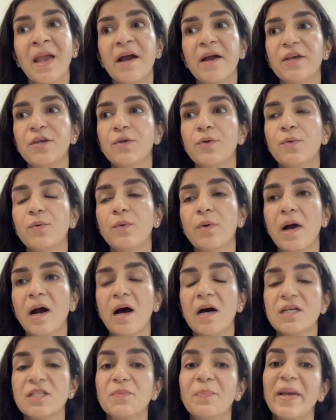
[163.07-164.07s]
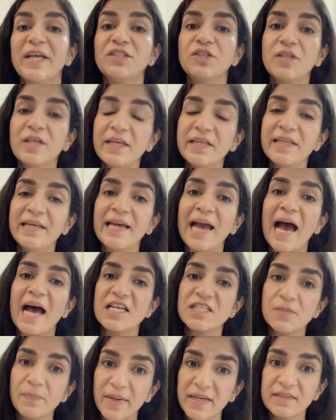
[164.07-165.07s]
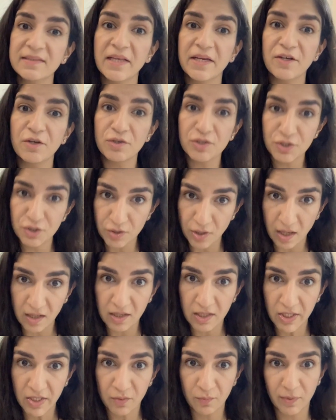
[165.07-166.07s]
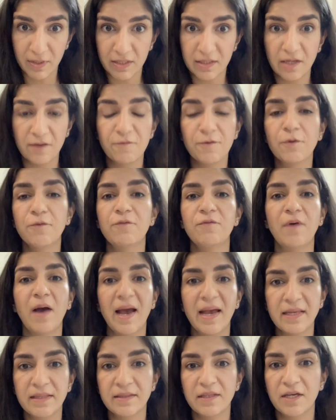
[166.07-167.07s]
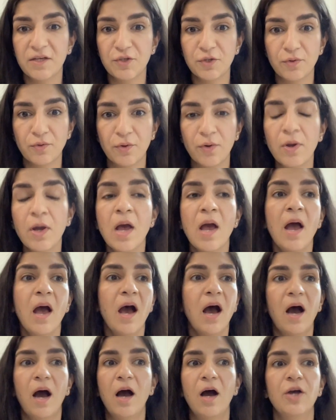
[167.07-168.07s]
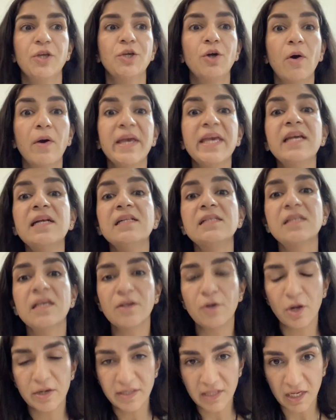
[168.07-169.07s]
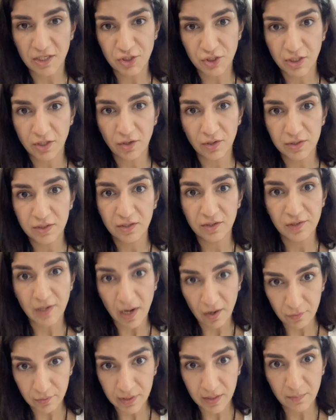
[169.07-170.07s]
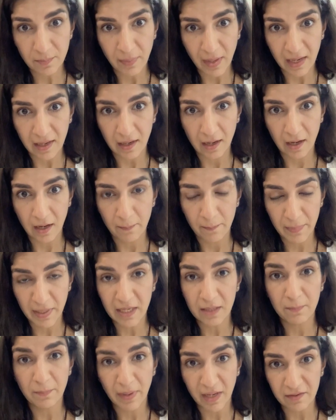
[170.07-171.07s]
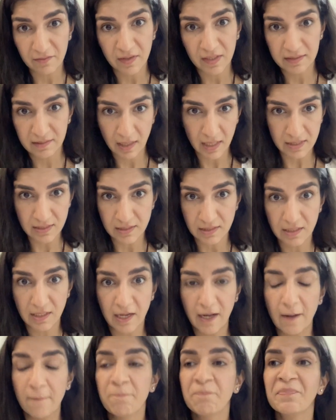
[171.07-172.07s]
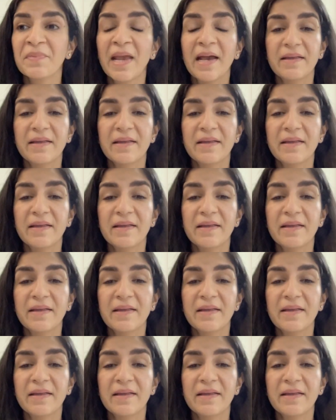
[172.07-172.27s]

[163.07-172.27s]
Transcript: You, especially the aspects that you're struggling with, if you find that, your heels are not touching on the ground in Parvatasana,